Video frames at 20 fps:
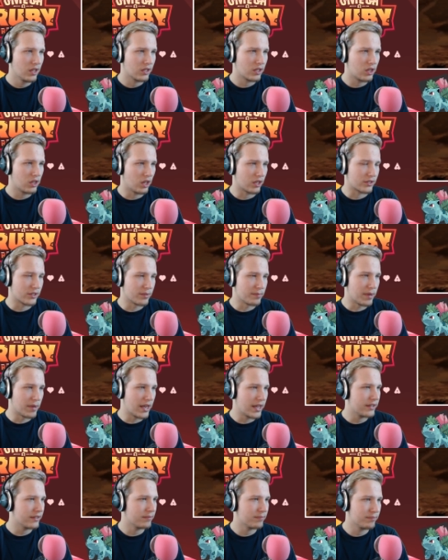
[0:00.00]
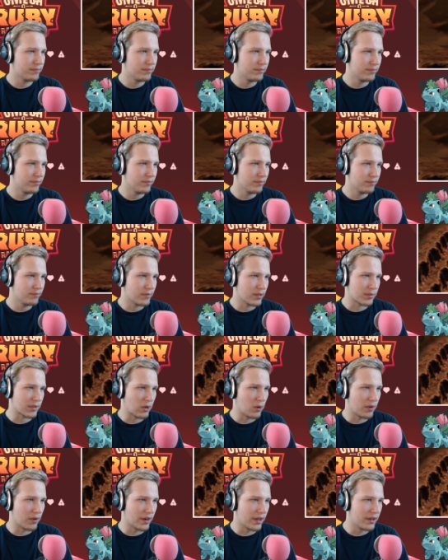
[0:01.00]
Good luck to you, mate. Must be
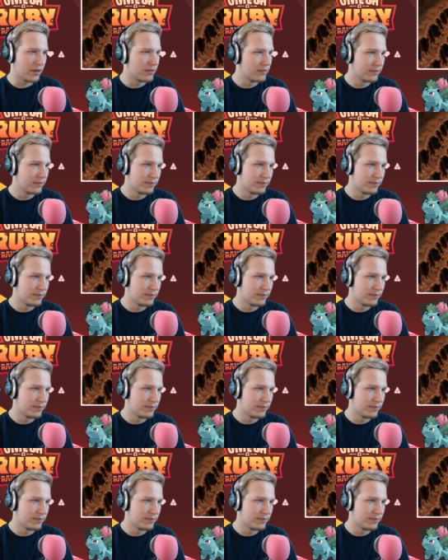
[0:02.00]
going there,